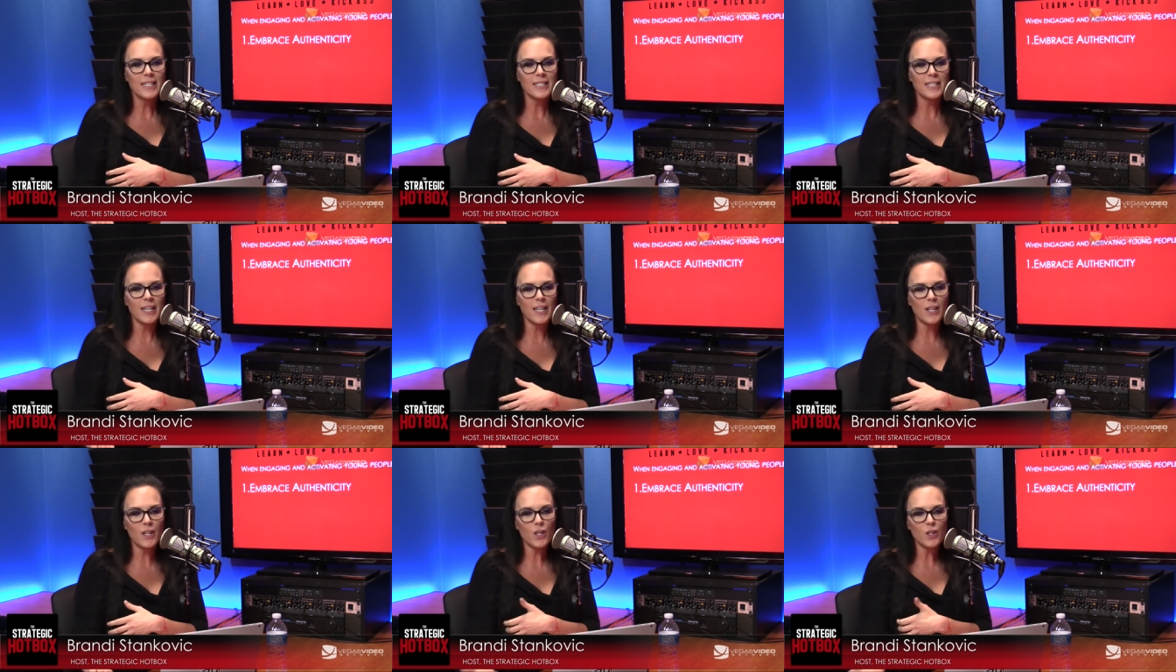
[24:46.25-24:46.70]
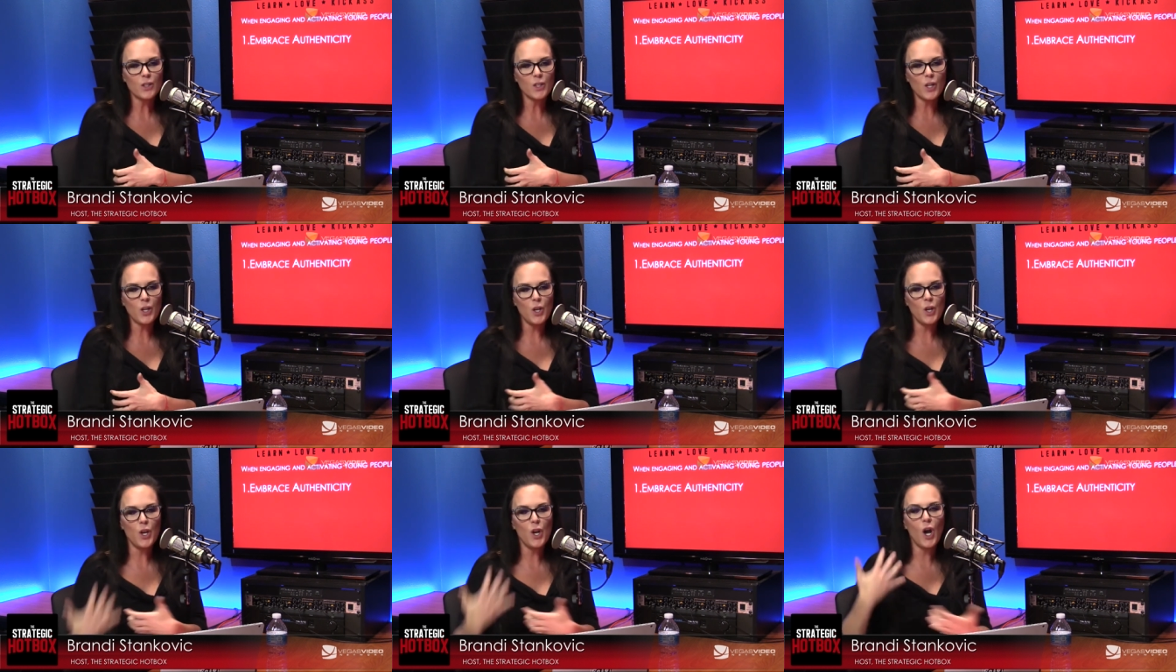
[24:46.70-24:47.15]
to,
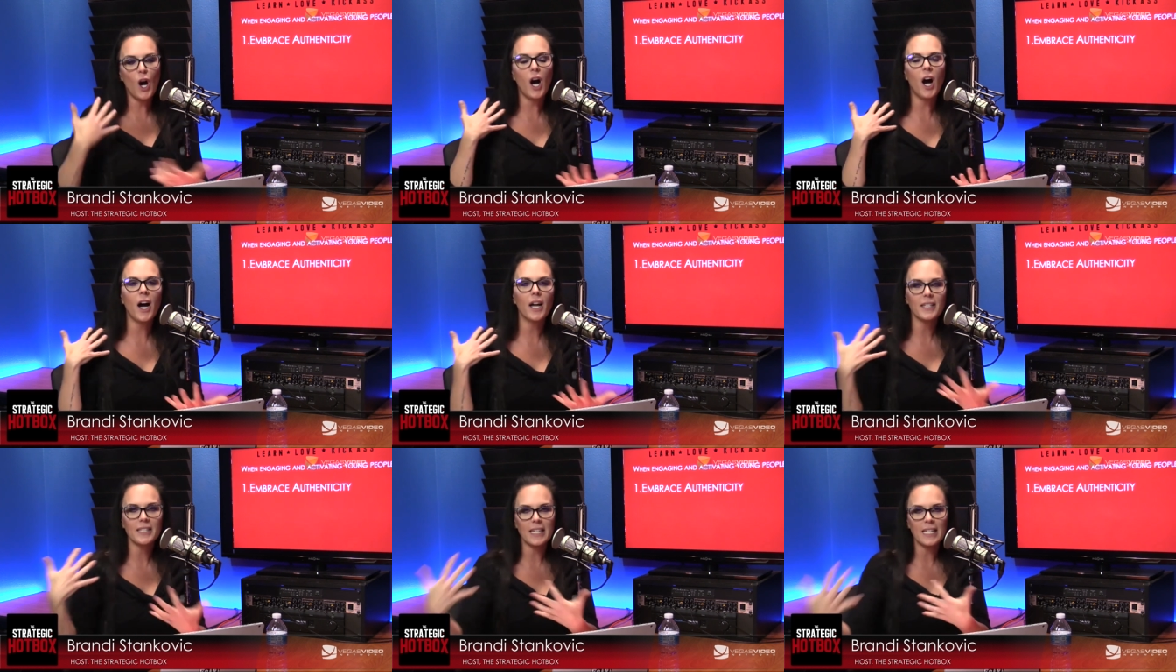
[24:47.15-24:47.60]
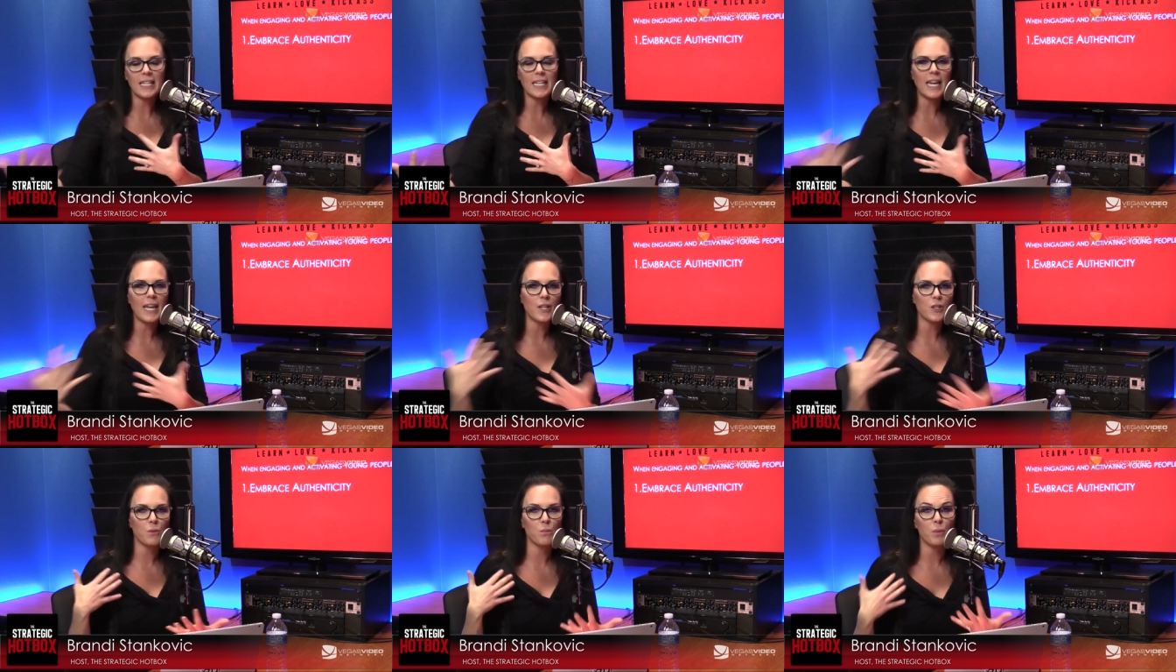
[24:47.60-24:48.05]
to not
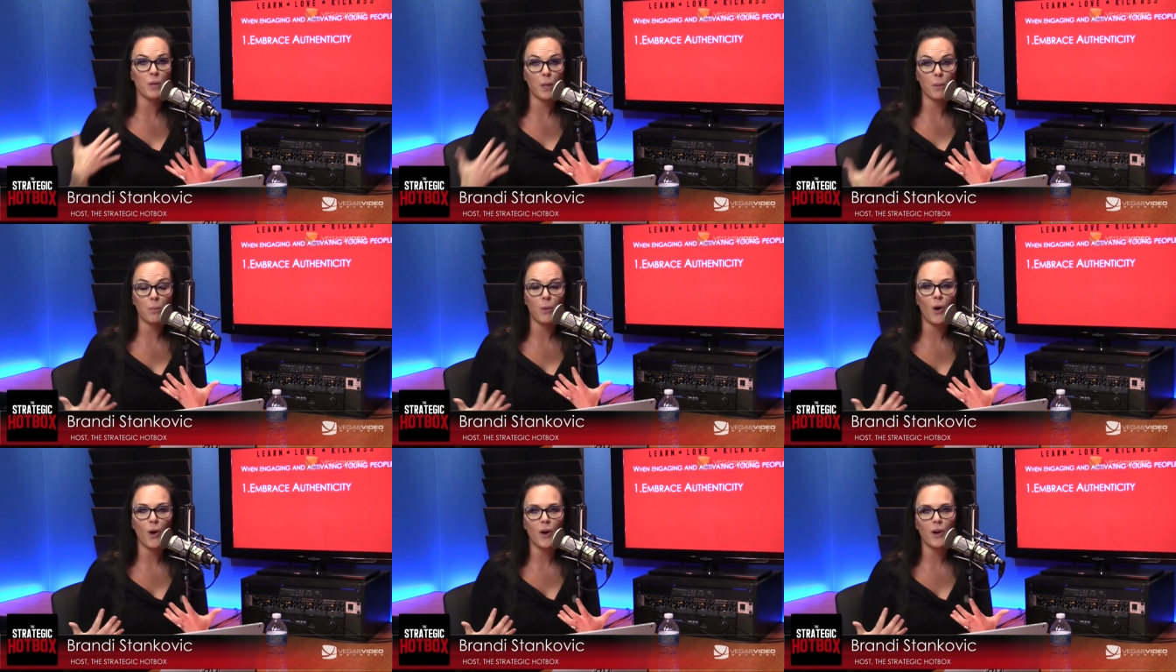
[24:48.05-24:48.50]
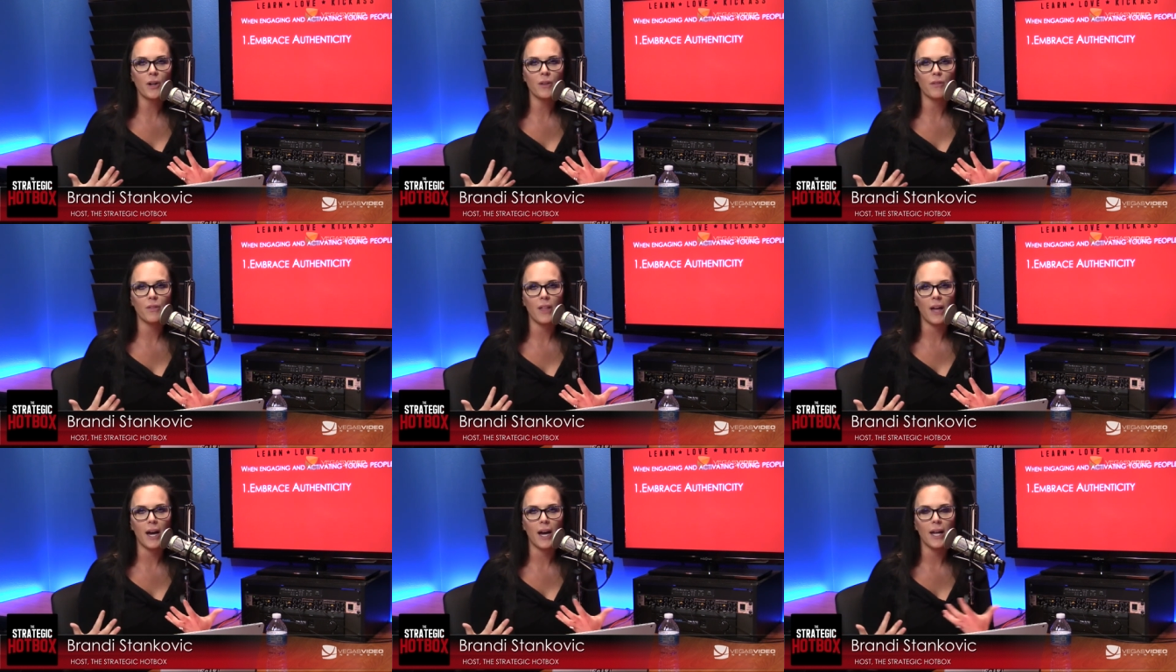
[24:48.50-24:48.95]
engage and be a part
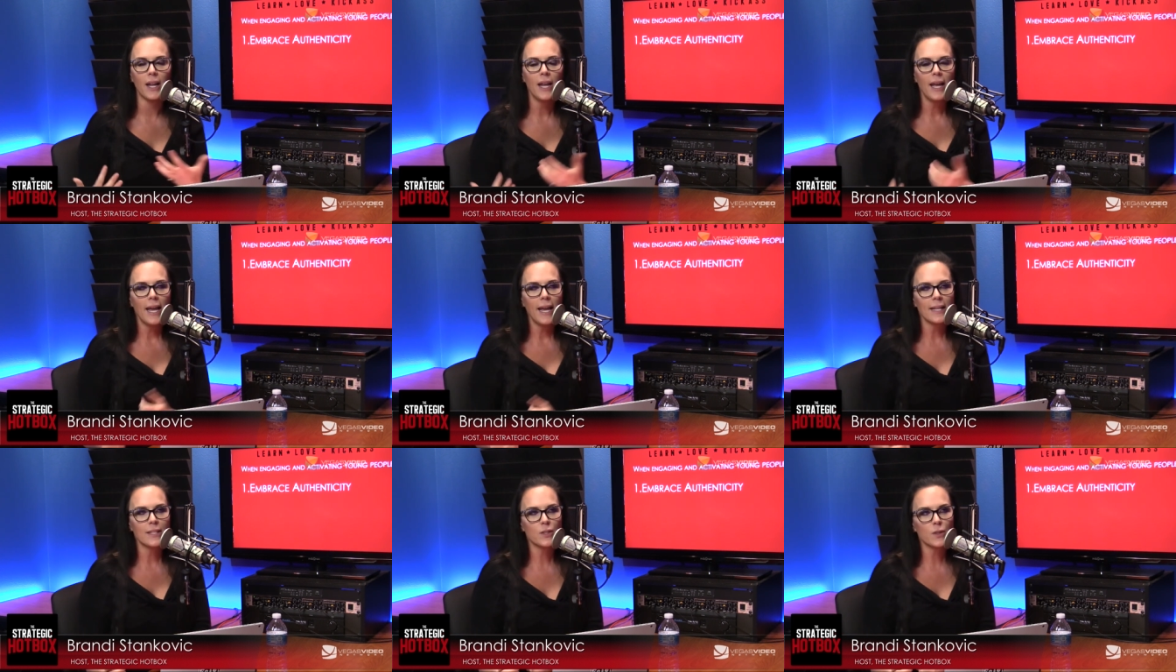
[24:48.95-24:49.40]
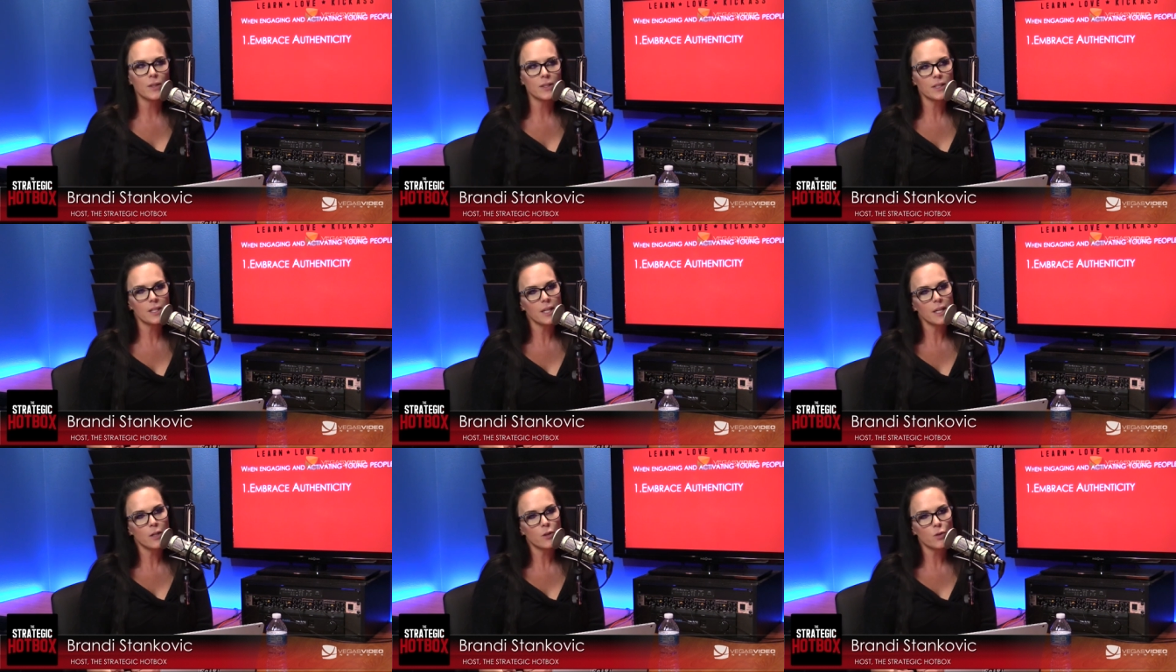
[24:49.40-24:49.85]
of that. And so
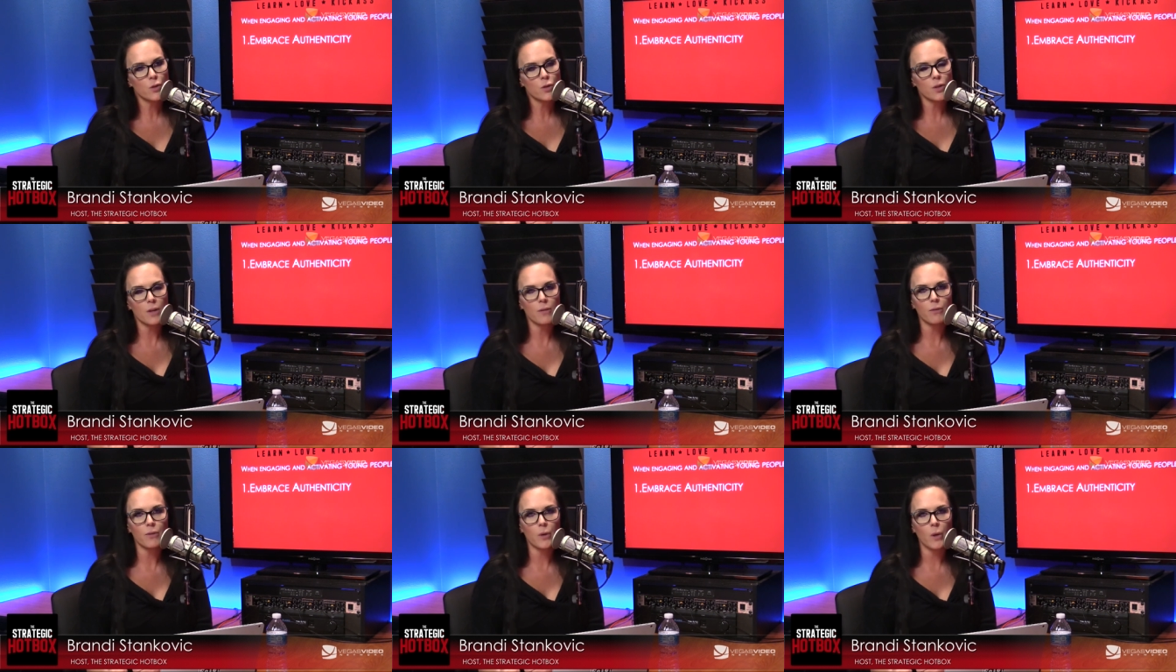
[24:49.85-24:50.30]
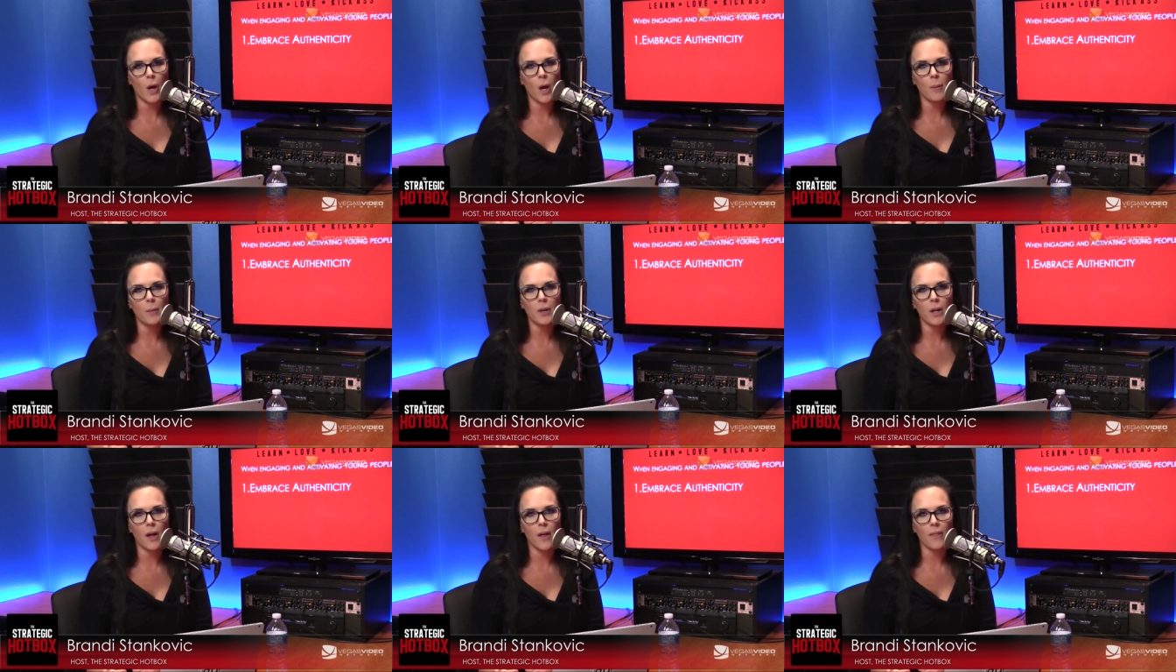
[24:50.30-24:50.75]
that's an interesting
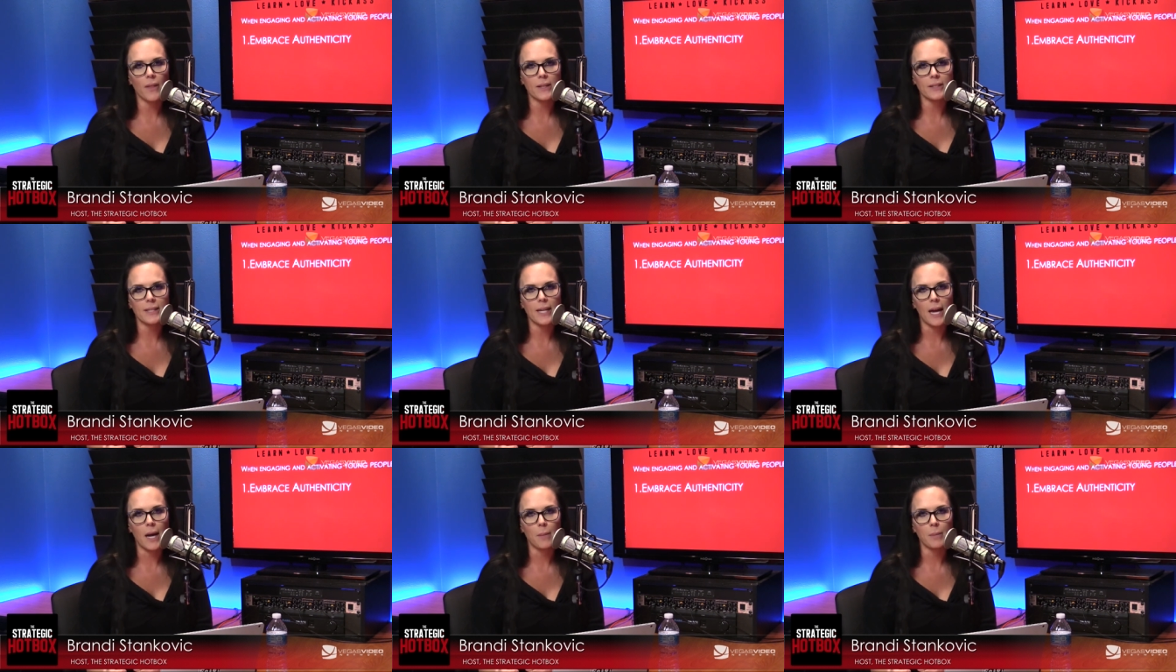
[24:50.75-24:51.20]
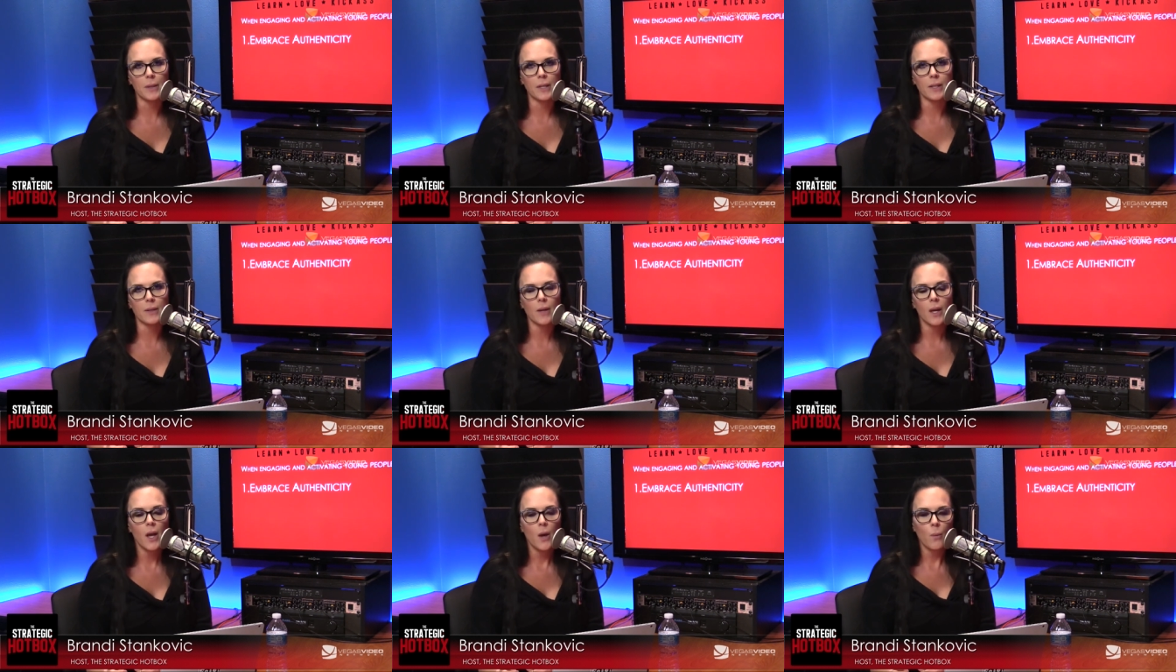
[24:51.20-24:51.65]
phenomenon that's
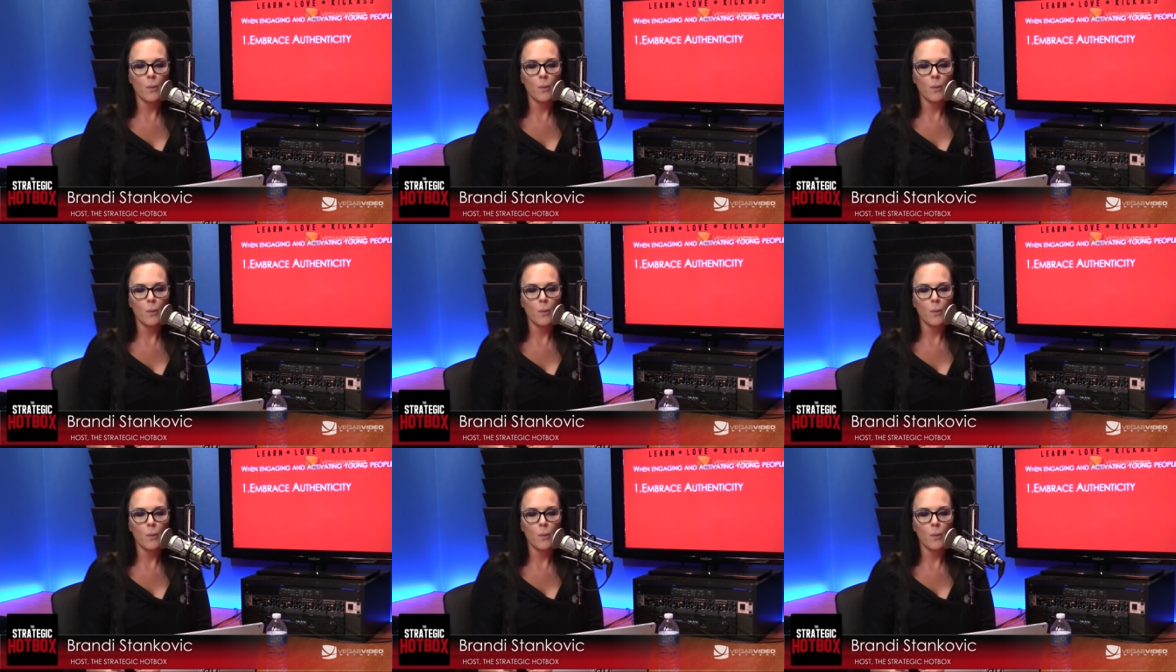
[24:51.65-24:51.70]
happened.